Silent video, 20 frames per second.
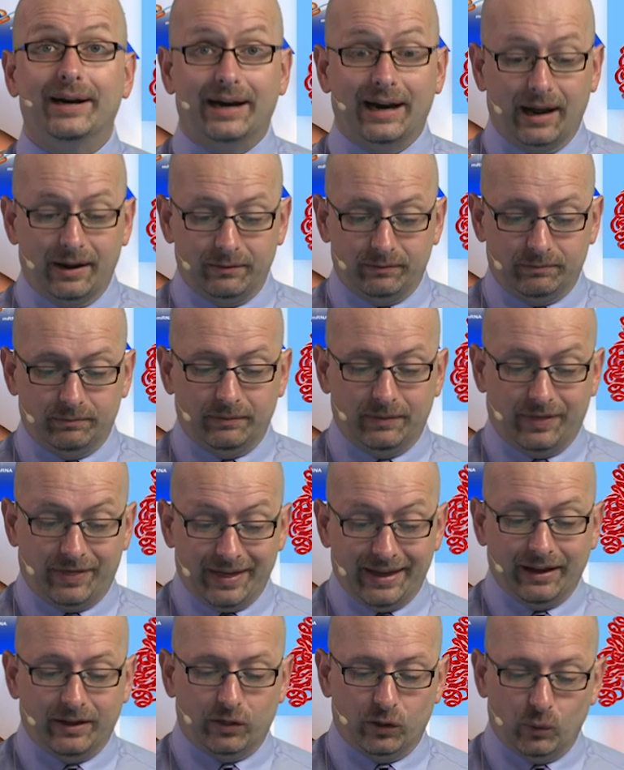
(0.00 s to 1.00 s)
and I
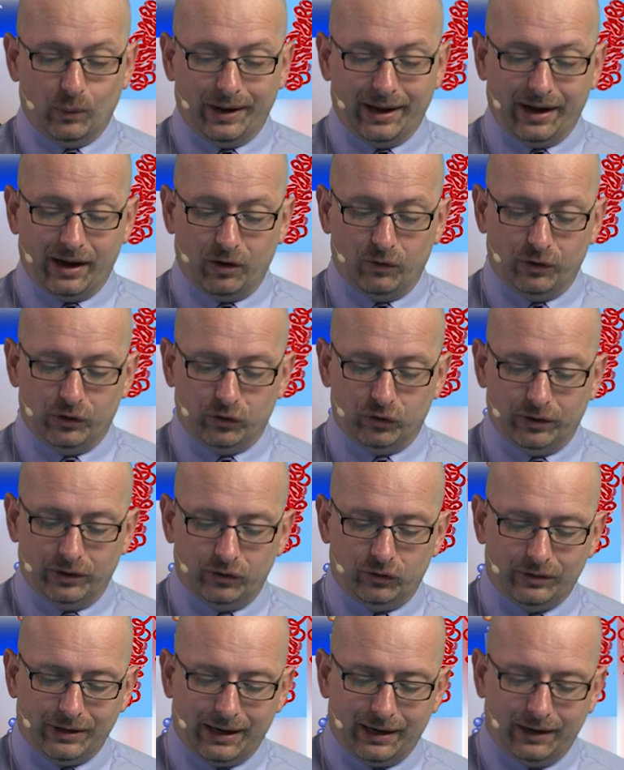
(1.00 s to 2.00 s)
think the way I originally
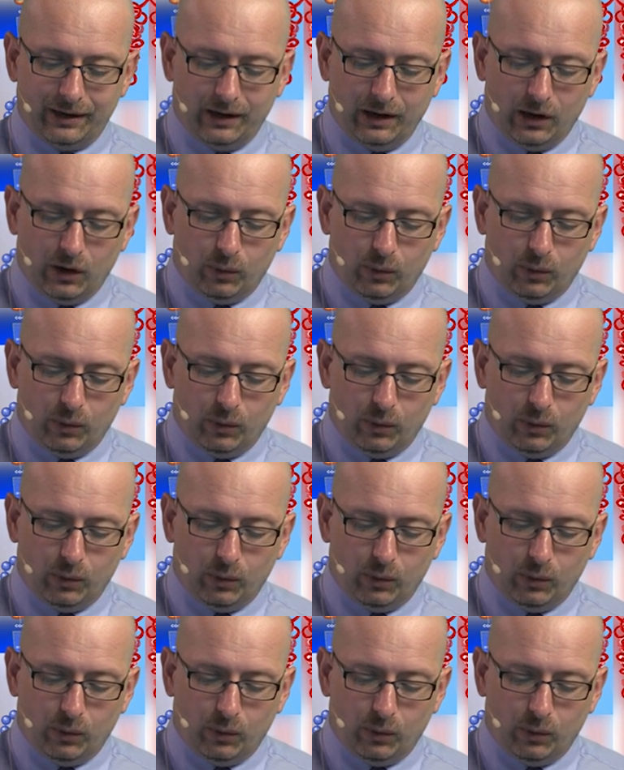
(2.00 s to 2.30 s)
said it,